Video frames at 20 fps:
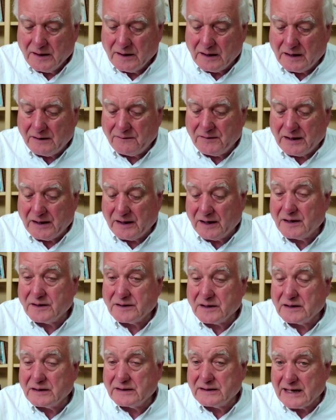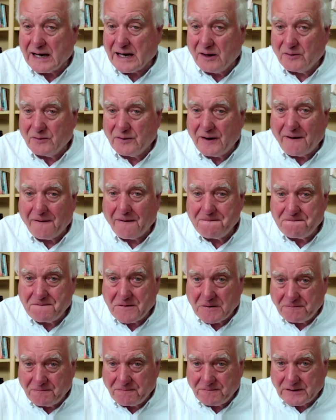leaving it down
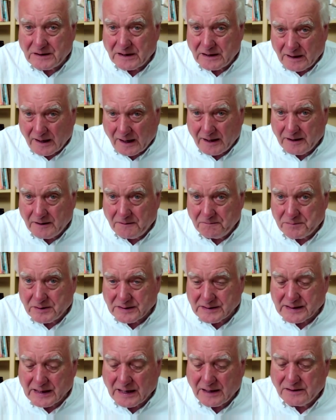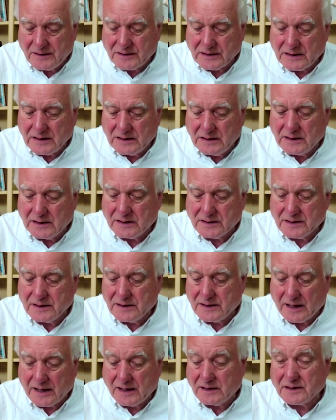59% year to
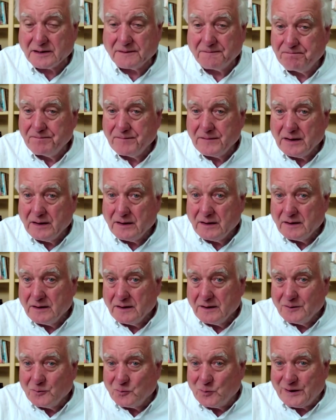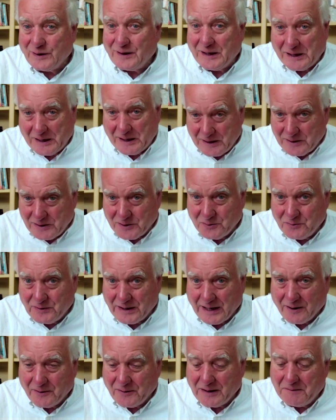date. With the EU
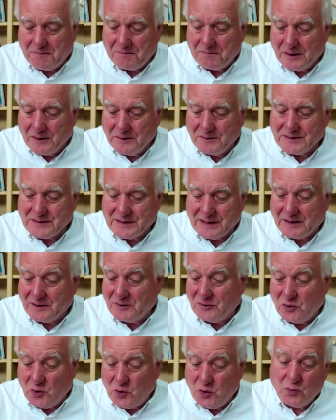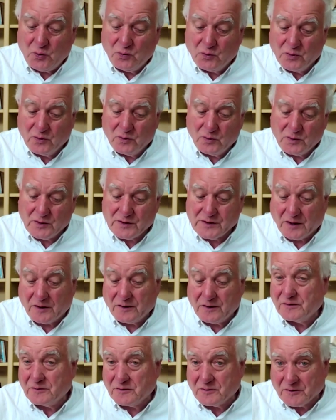now imposing new rules
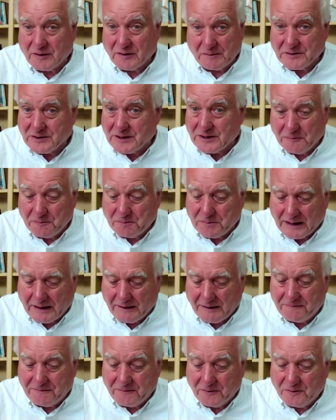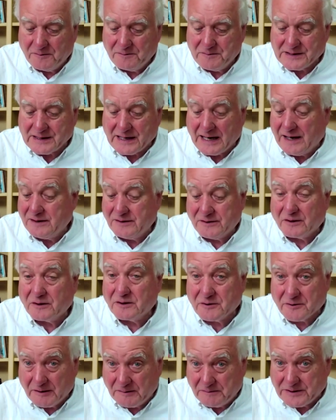on crypto platforms and on
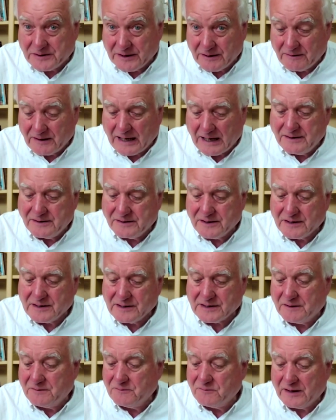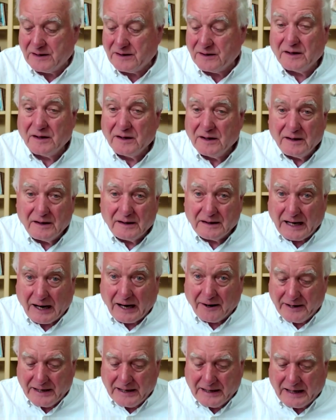crypto lenders, and with
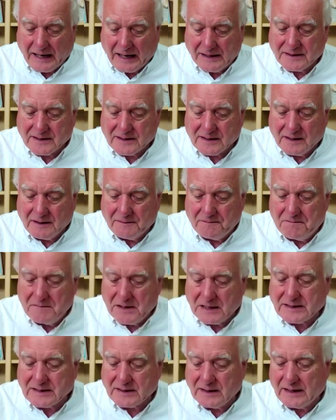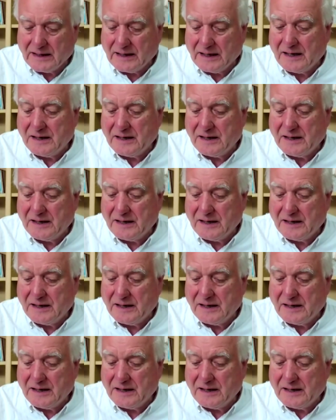Gary Gensler muscling